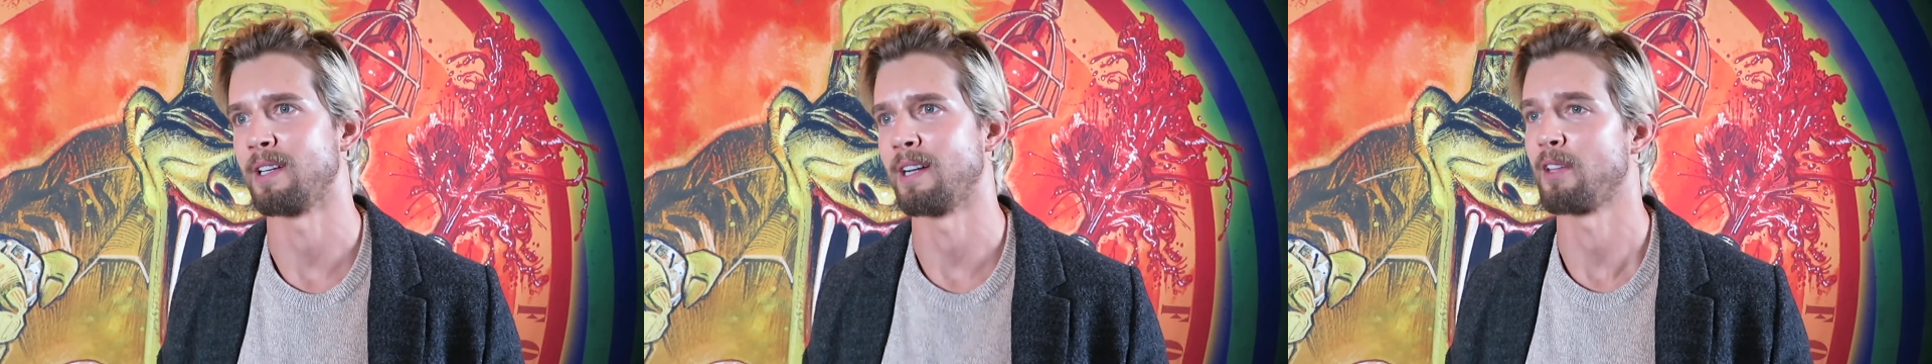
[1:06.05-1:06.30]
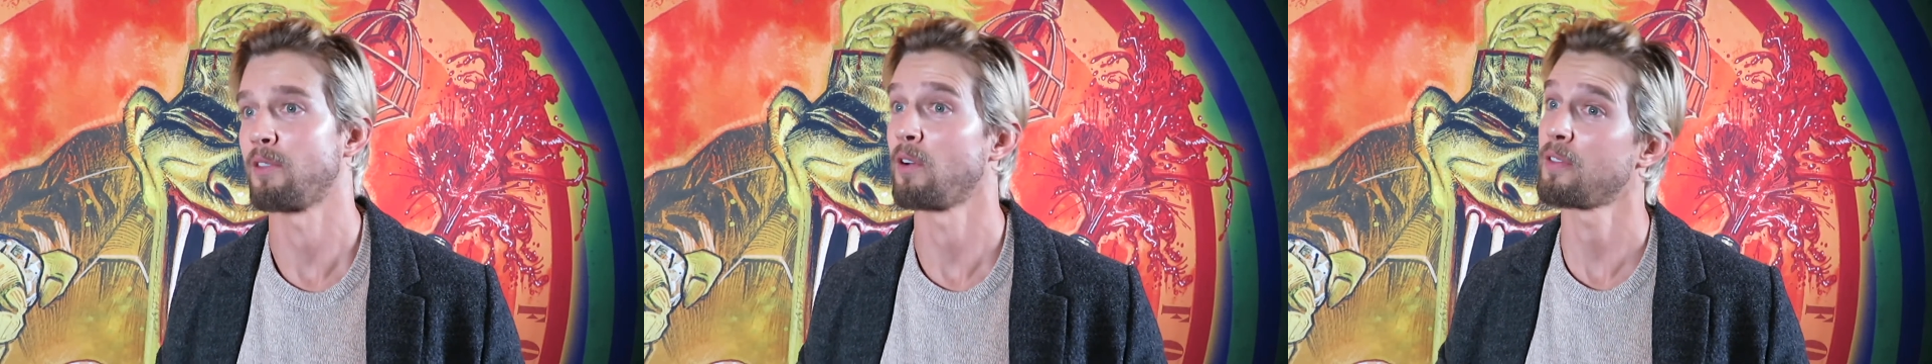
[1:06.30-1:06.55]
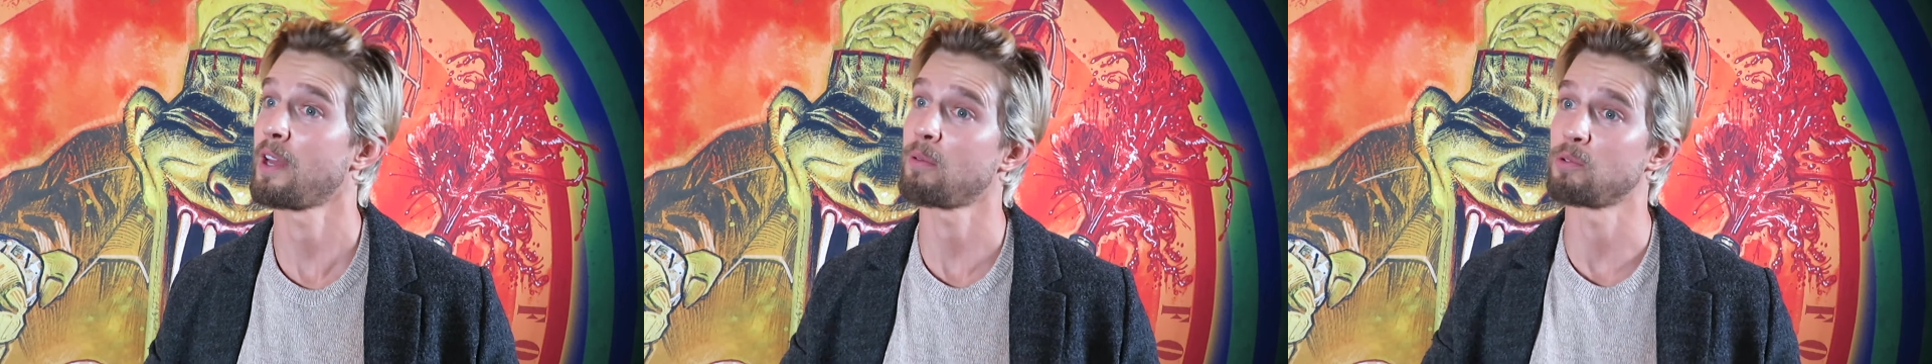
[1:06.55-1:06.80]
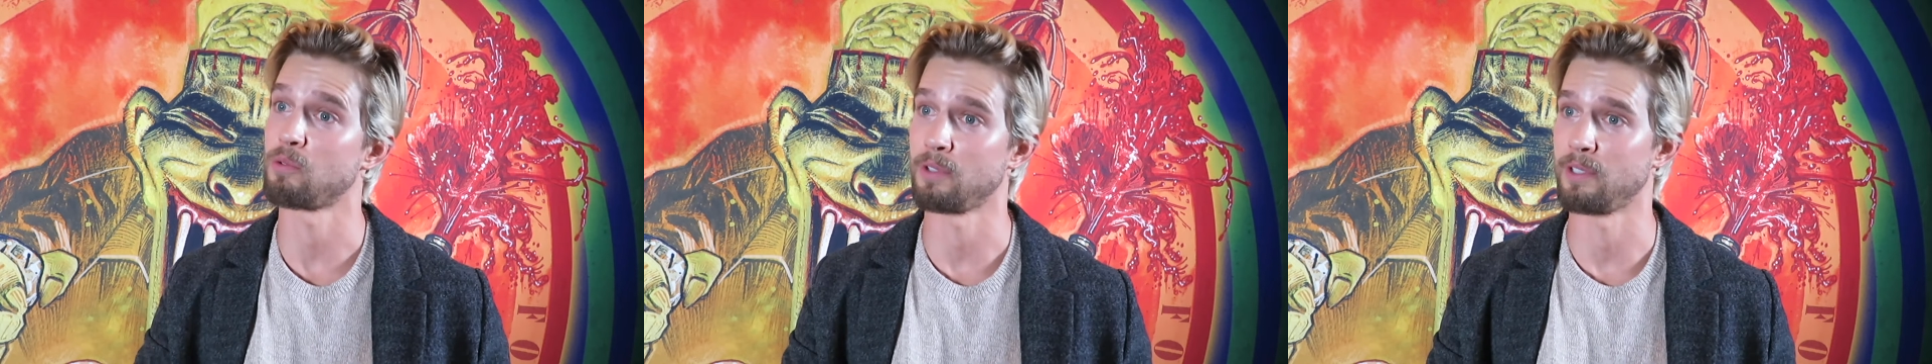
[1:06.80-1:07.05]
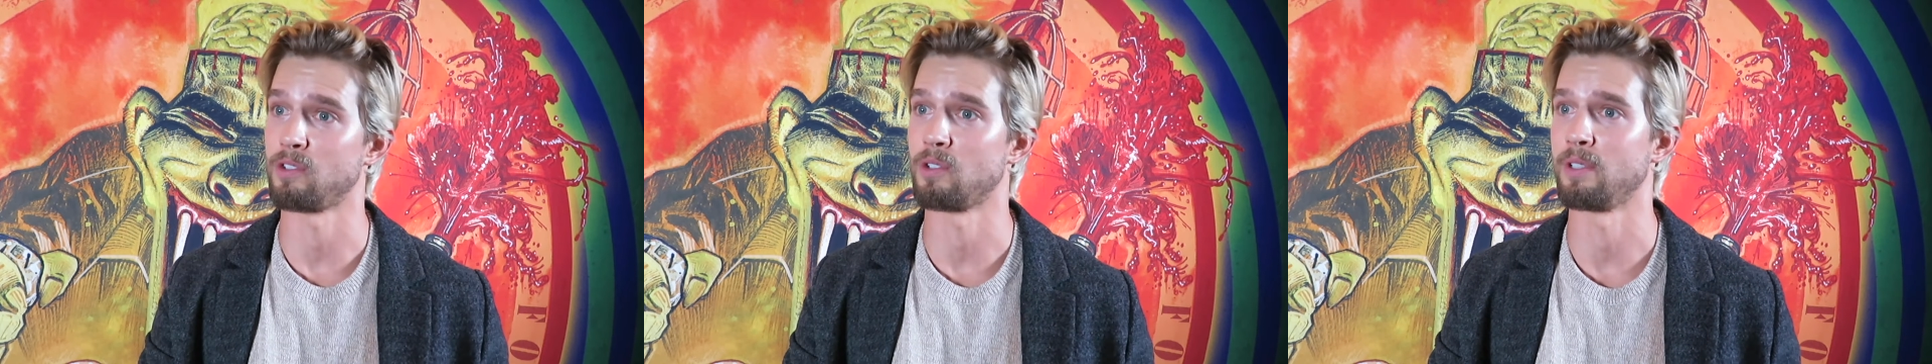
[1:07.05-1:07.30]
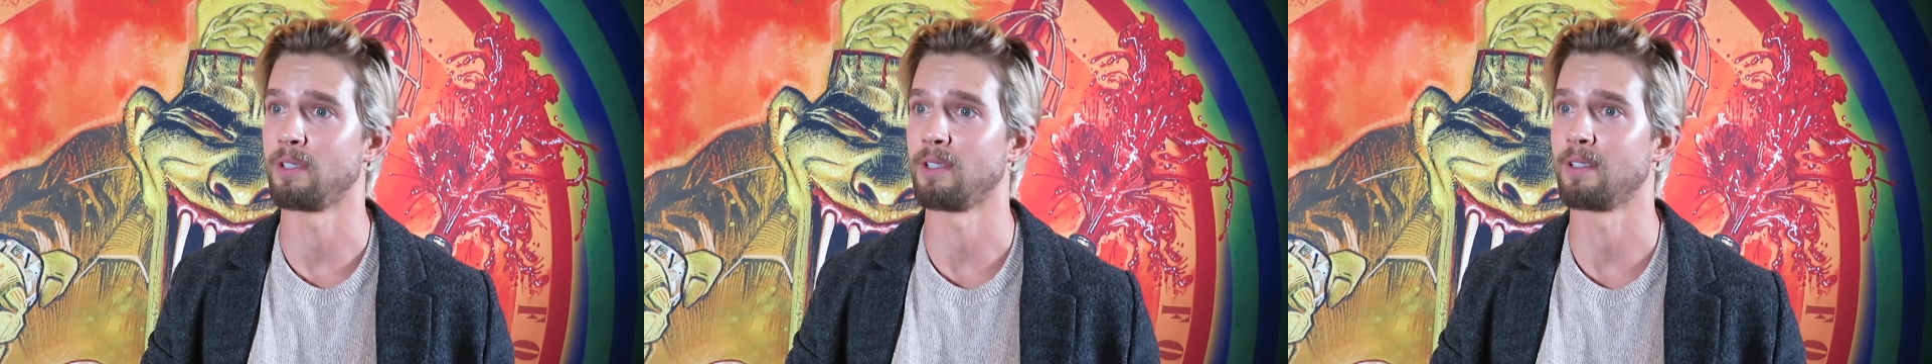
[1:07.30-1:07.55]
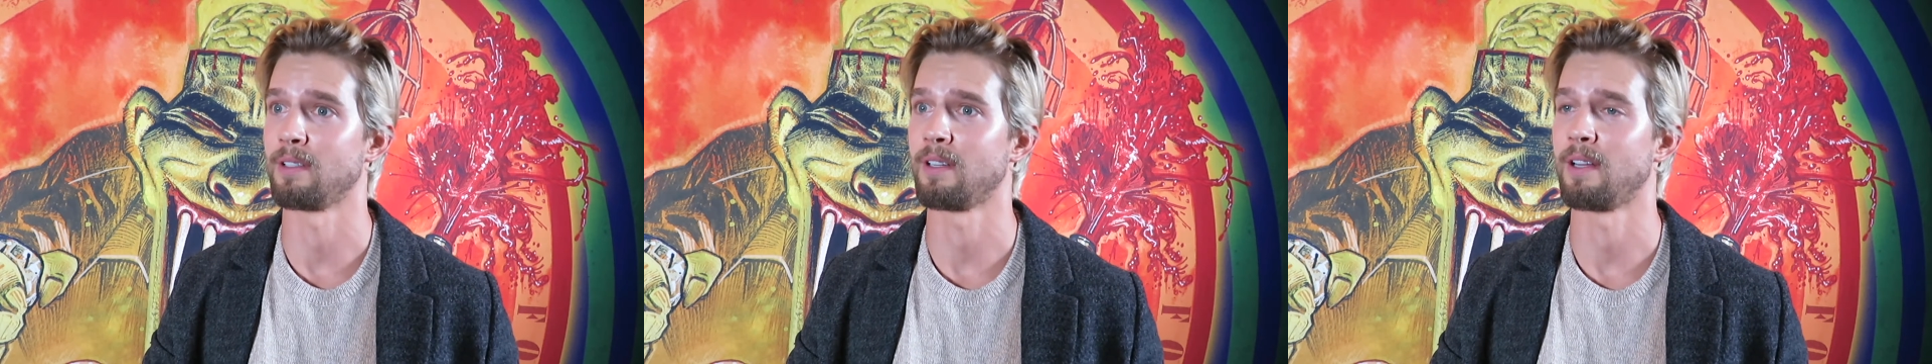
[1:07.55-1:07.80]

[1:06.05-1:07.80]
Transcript: and I thought that was really intriguing